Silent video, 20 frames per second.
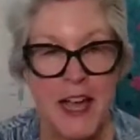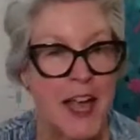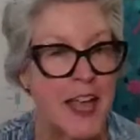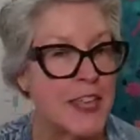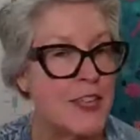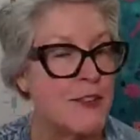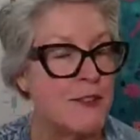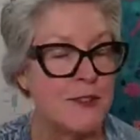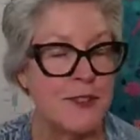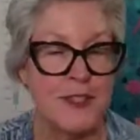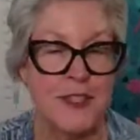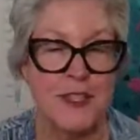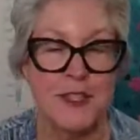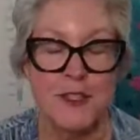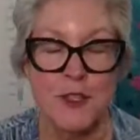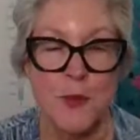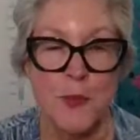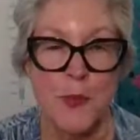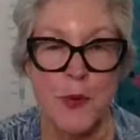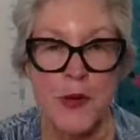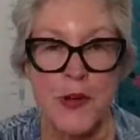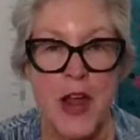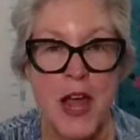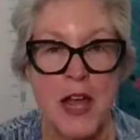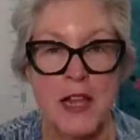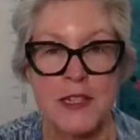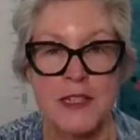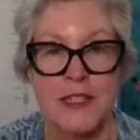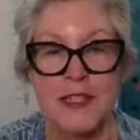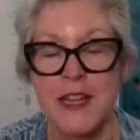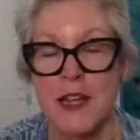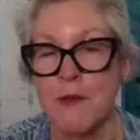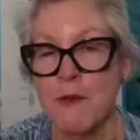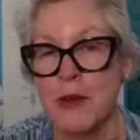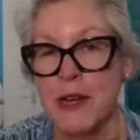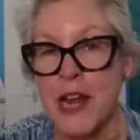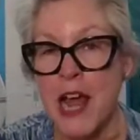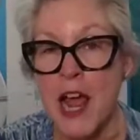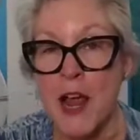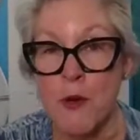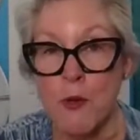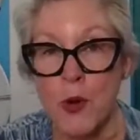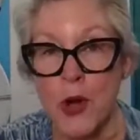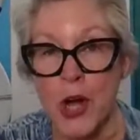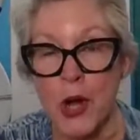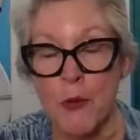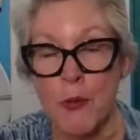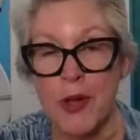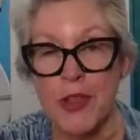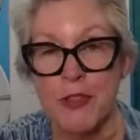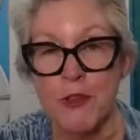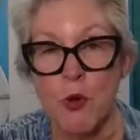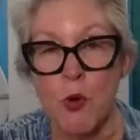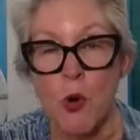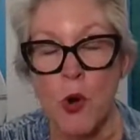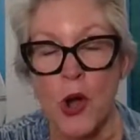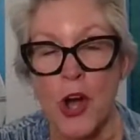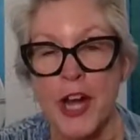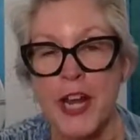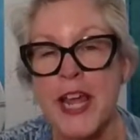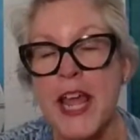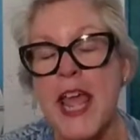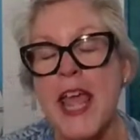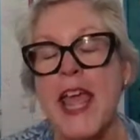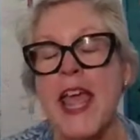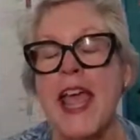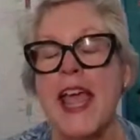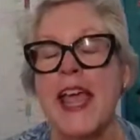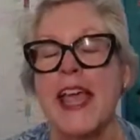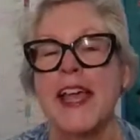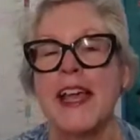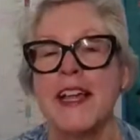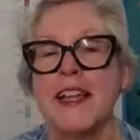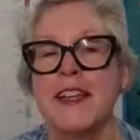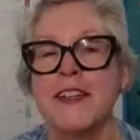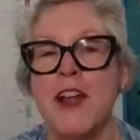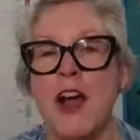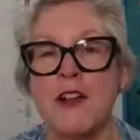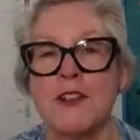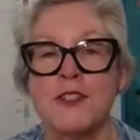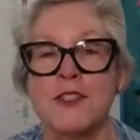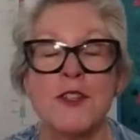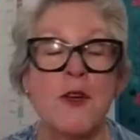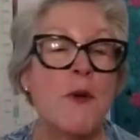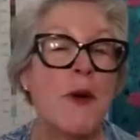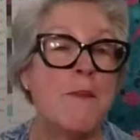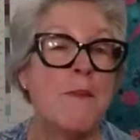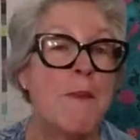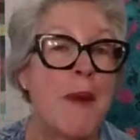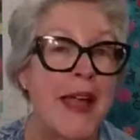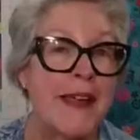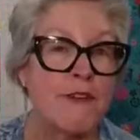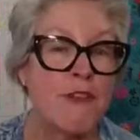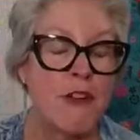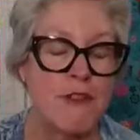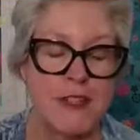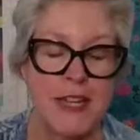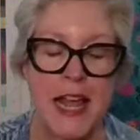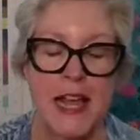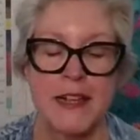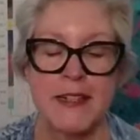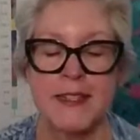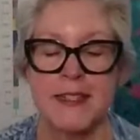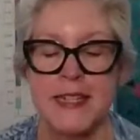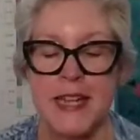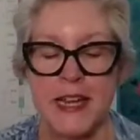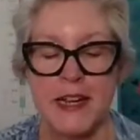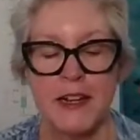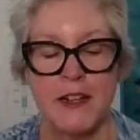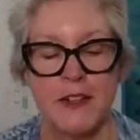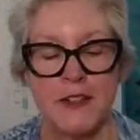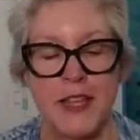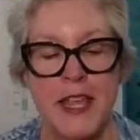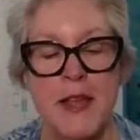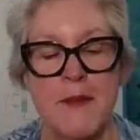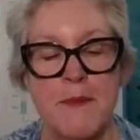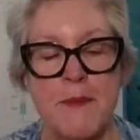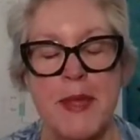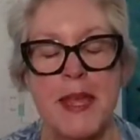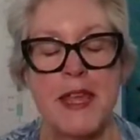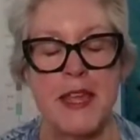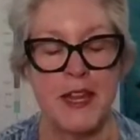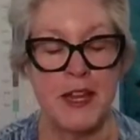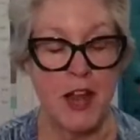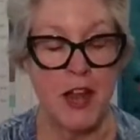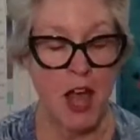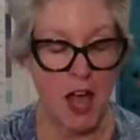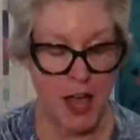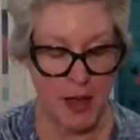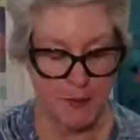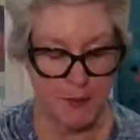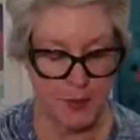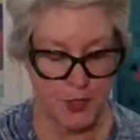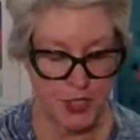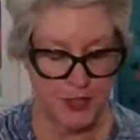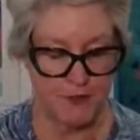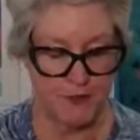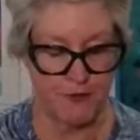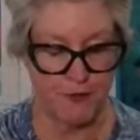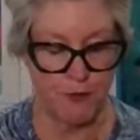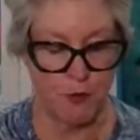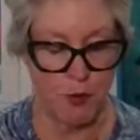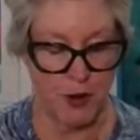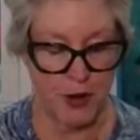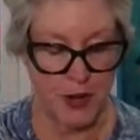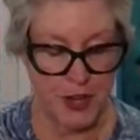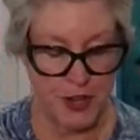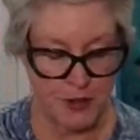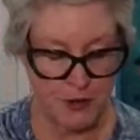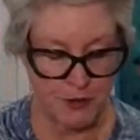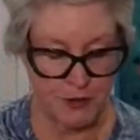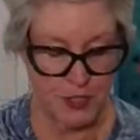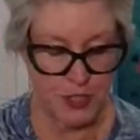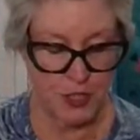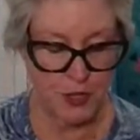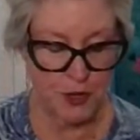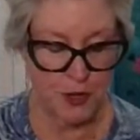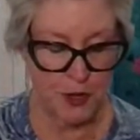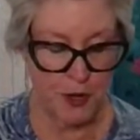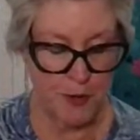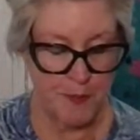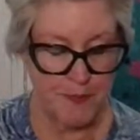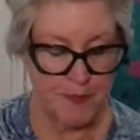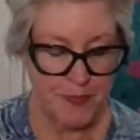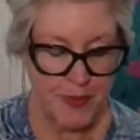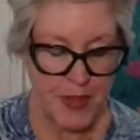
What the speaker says: I use the super nonstick when I work with cork, and also a microtex needle can be an option for you too.